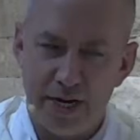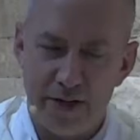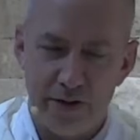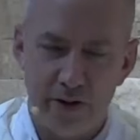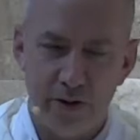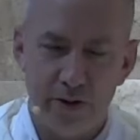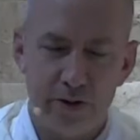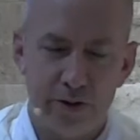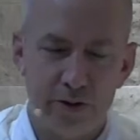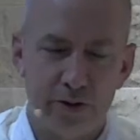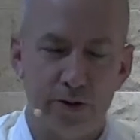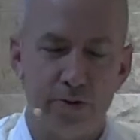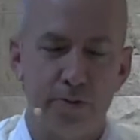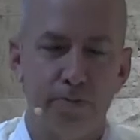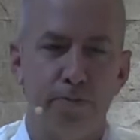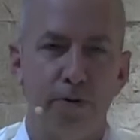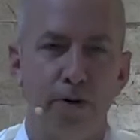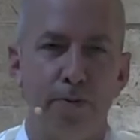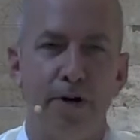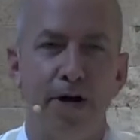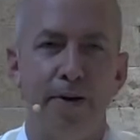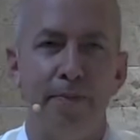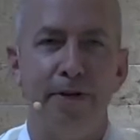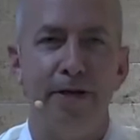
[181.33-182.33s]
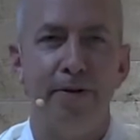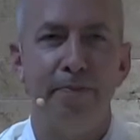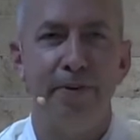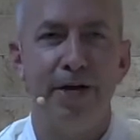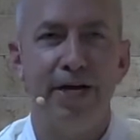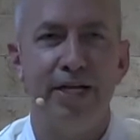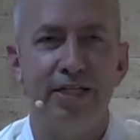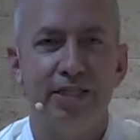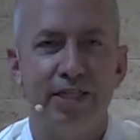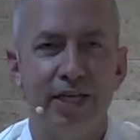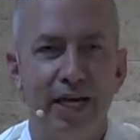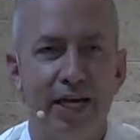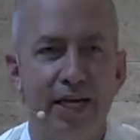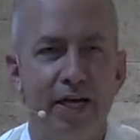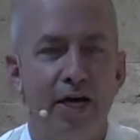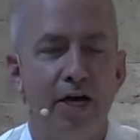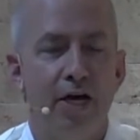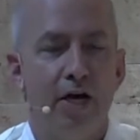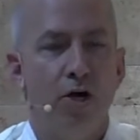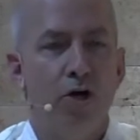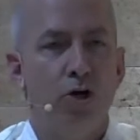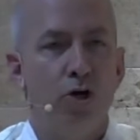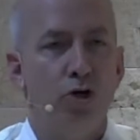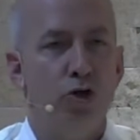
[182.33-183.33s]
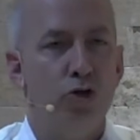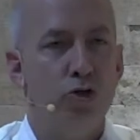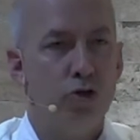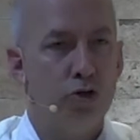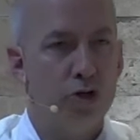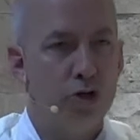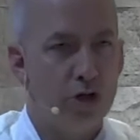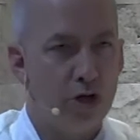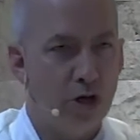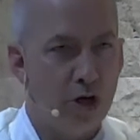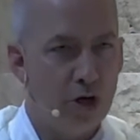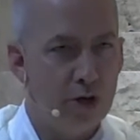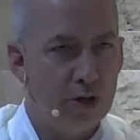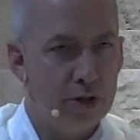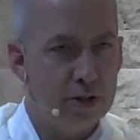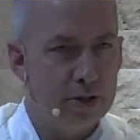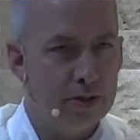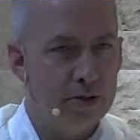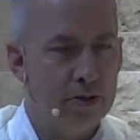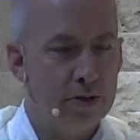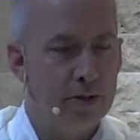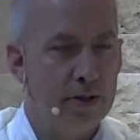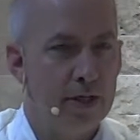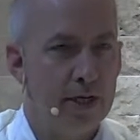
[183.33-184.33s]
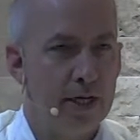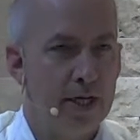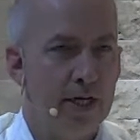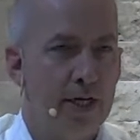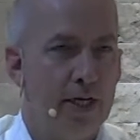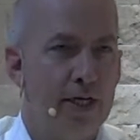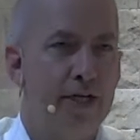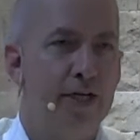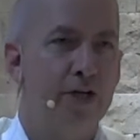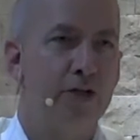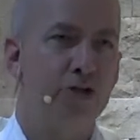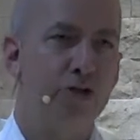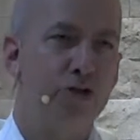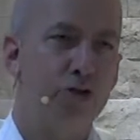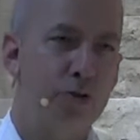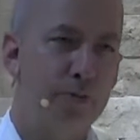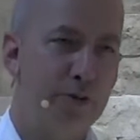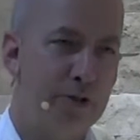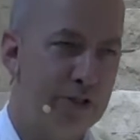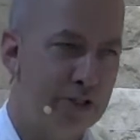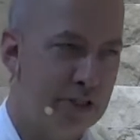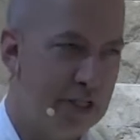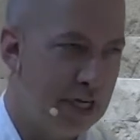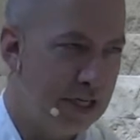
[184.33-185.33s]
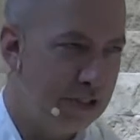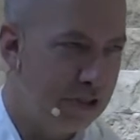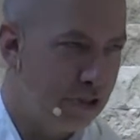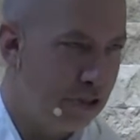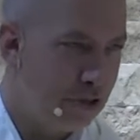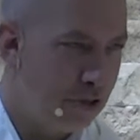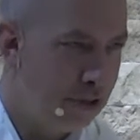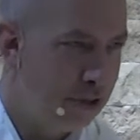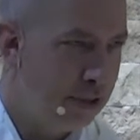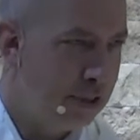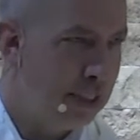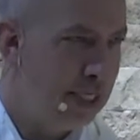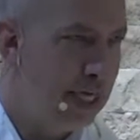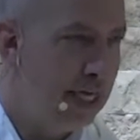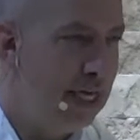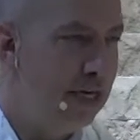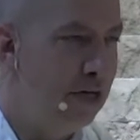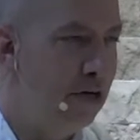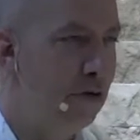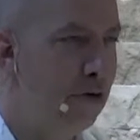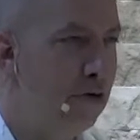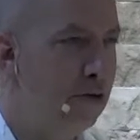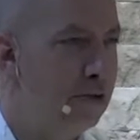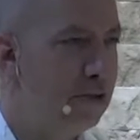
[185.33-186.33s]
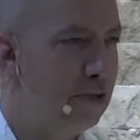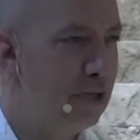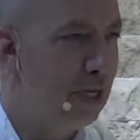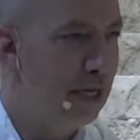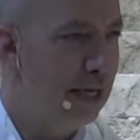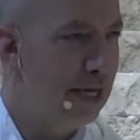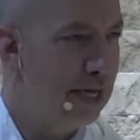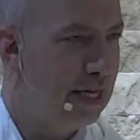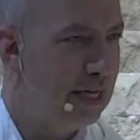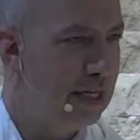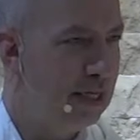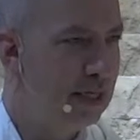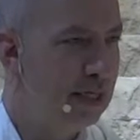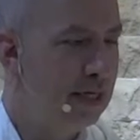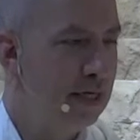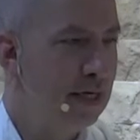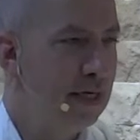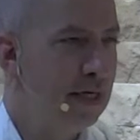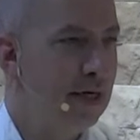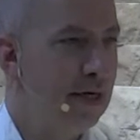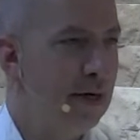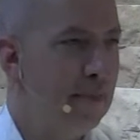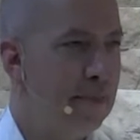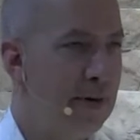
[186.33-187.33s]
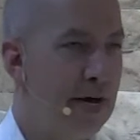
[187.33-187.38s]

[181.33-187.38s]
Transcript: his own hands probably a gift from the high priest in Jerusalem